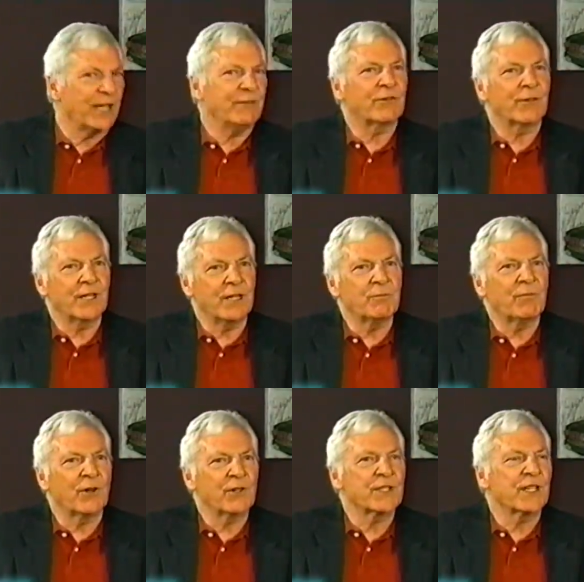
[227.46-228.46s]
Right, for the
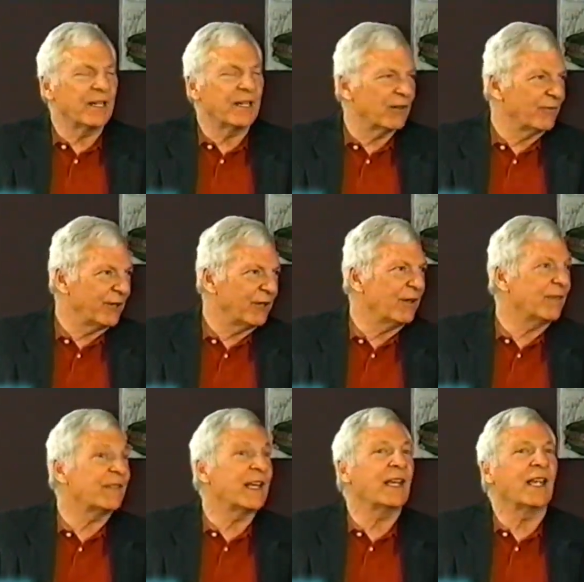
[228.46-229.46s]
in-person interview,
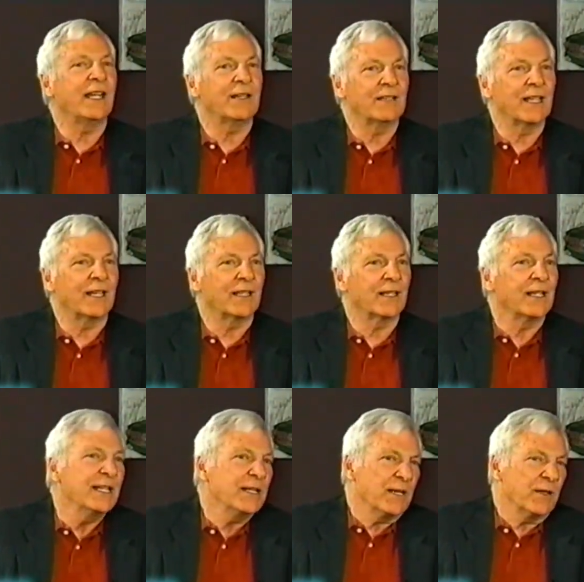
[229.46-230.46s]
if they like.
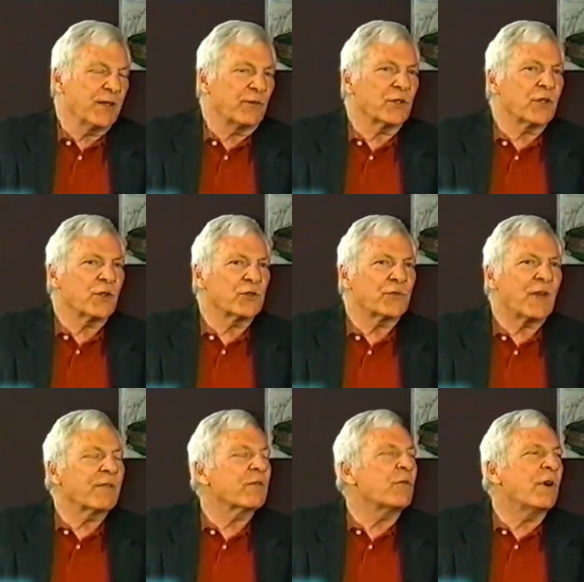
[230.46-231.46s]
Those
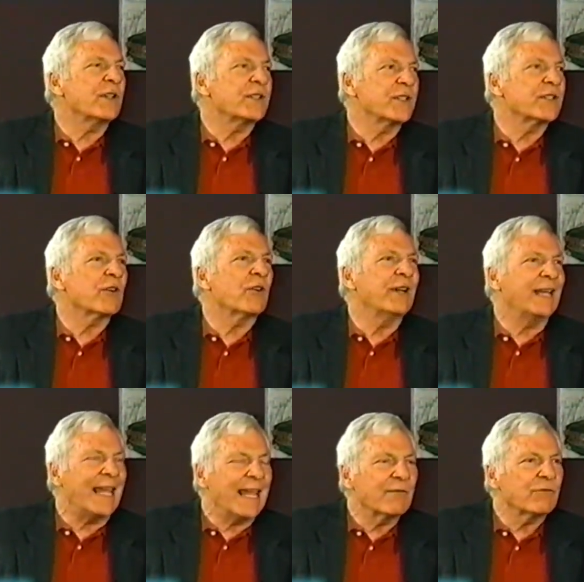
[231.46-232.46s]
5 questions are
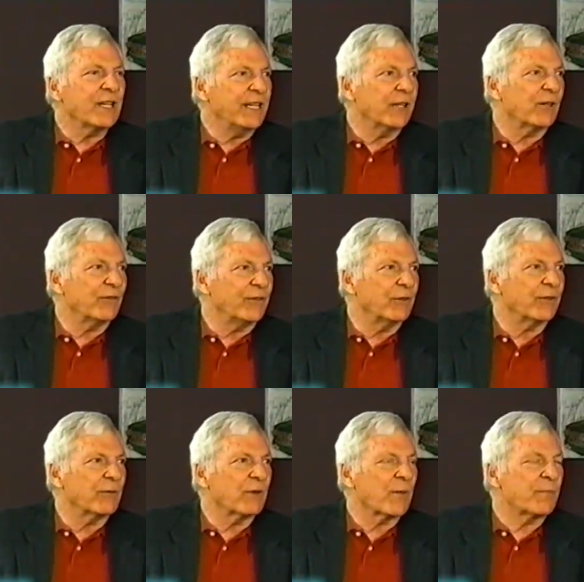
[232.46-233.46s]
in every interview.
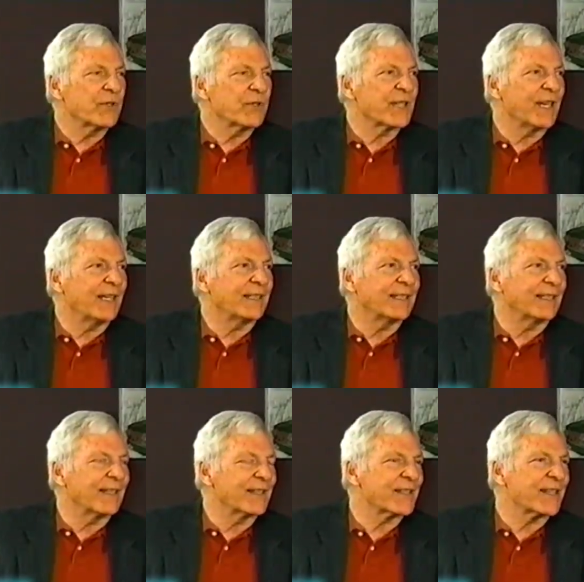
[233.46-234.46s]
They represent
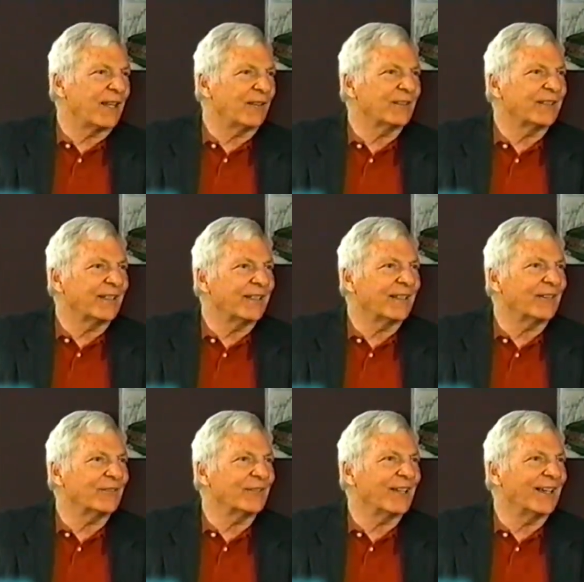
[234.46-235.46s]
the skeleton
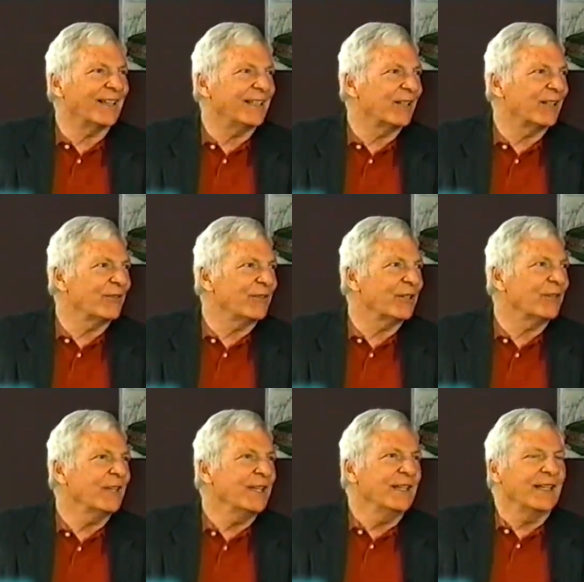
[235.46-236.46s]
of an
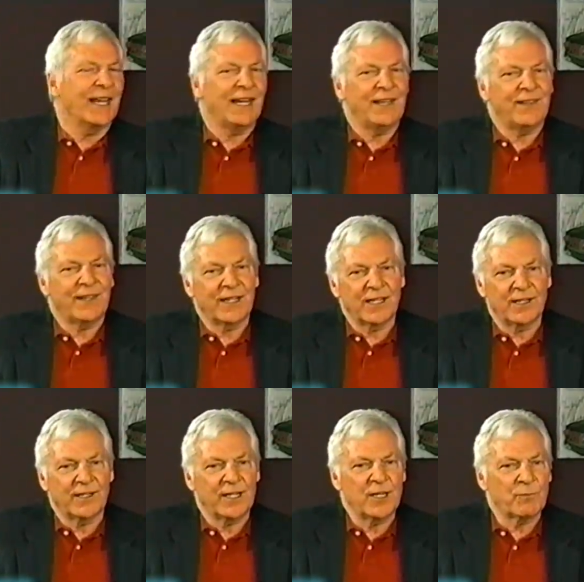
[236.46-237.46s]
interview. Anything in
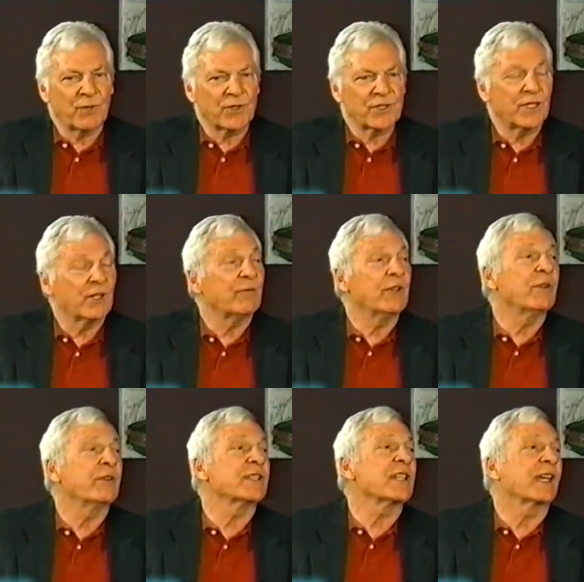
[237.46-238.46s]
an in-person
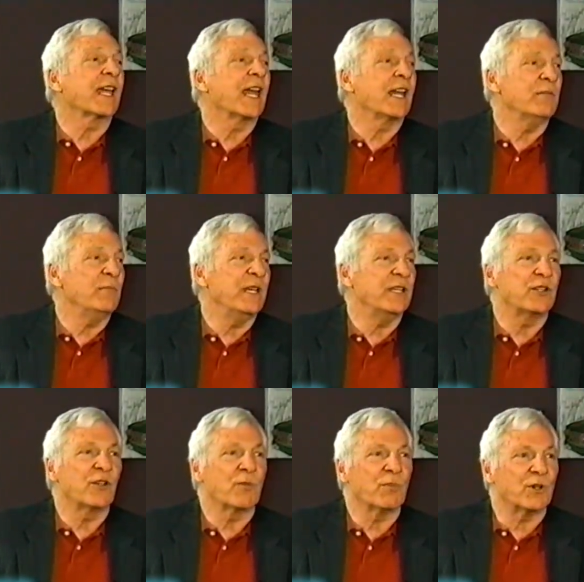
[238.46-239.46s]
interview is like adding meat
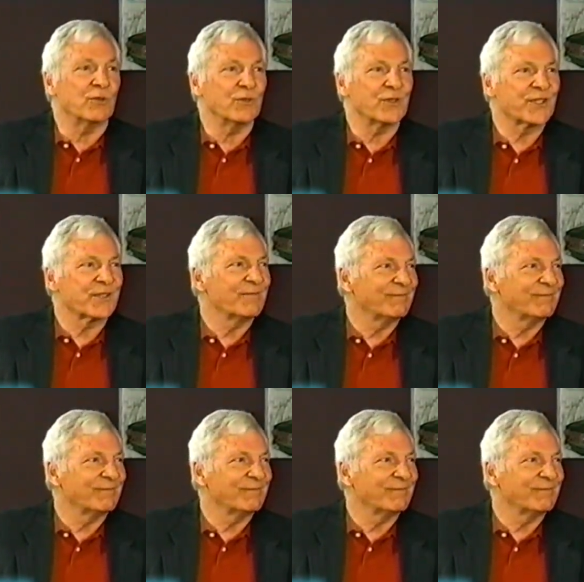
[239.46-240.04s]
to the bones.